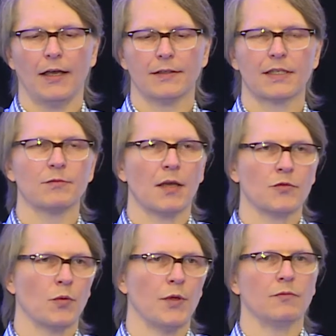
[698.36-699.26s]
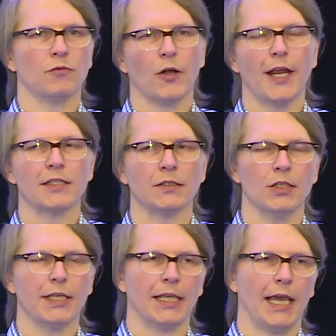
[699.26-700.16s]
sometimes when we are actually
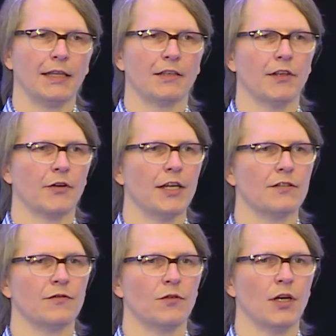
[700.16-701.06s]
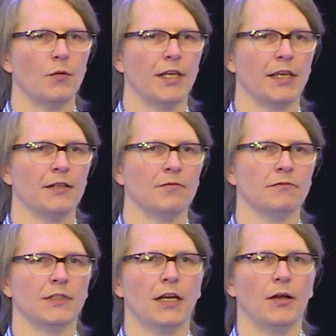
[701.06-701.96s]
looking at the configuration for it, we can,
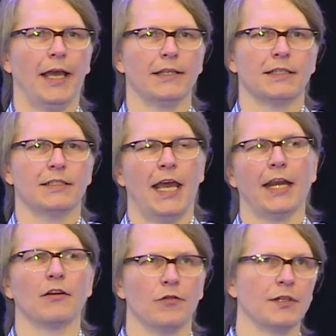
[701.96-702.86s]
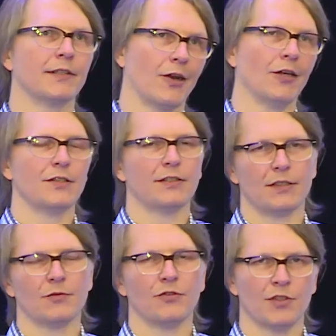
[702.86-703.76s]
as an attacker, if we get onto a
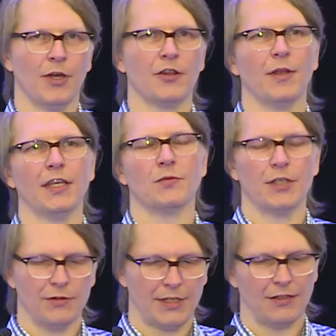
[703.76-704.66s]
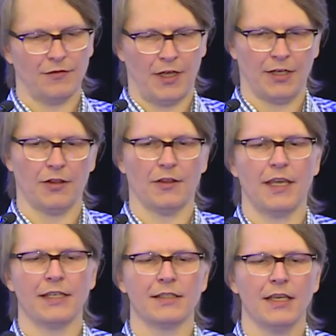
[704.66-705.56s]
system through some other means, we use that to find other
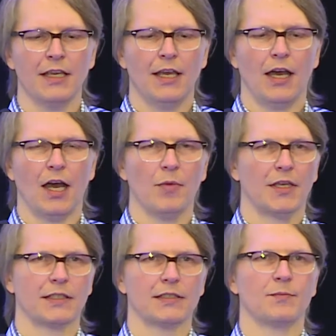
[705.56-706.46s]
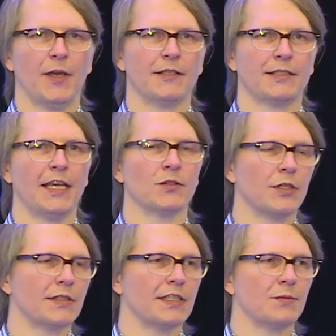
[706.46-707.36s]
things because it says
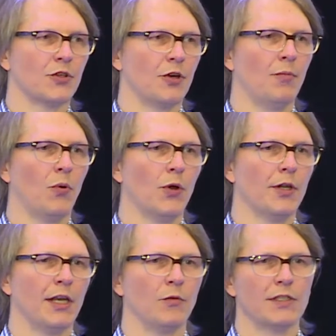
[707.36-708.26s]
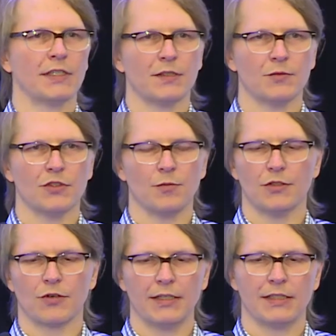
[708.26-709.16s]
what systems are important and what systems should be
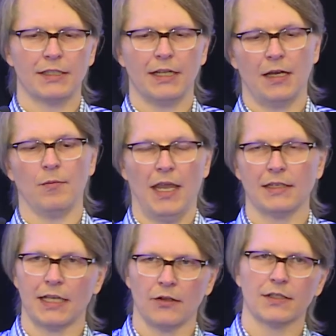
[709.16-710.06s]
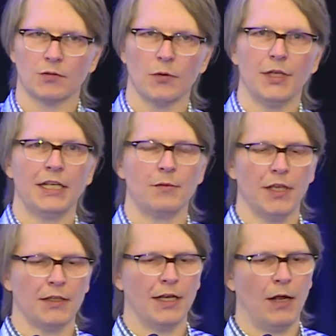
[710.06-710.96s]
trusted, and it may tell us where we need to
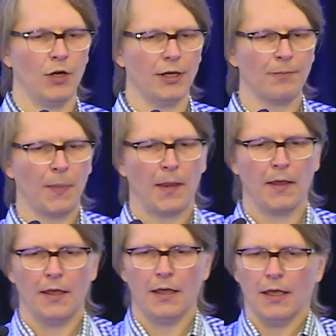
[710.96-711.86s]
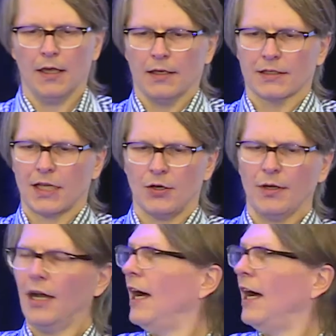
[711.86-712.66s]
be in the network. So